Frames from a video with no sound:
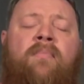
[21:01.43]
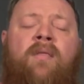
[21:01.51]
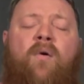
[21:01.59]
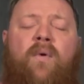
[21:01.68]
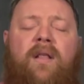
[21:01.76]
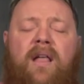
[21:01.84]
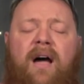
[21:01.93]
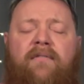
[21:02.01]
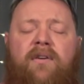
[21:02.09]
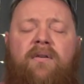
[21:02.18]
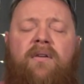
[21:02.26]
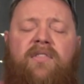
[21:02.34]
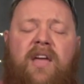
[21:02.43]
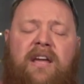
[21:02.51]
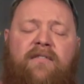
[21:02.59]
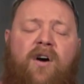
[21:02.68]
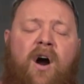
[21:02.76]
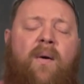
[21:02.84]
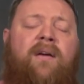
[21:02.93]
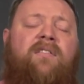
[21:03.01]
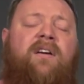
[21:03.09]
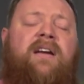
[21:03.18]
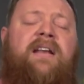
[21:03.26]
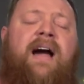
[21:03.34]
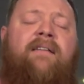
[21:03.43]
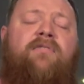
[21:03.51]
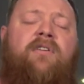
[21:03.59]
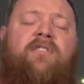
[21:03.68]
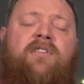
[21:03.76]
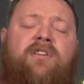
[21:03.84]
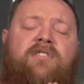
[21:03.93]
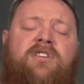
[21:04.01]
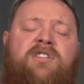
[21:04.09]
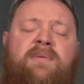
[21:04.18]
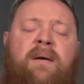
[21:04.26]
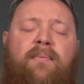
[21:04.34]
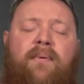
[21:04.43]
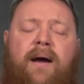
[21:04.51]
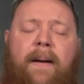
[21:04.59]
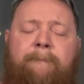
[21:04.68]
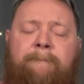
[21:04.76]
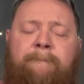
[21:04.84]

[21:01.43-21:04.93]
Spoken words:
We love you. Thank you for always looking after us. In your son's name I pray.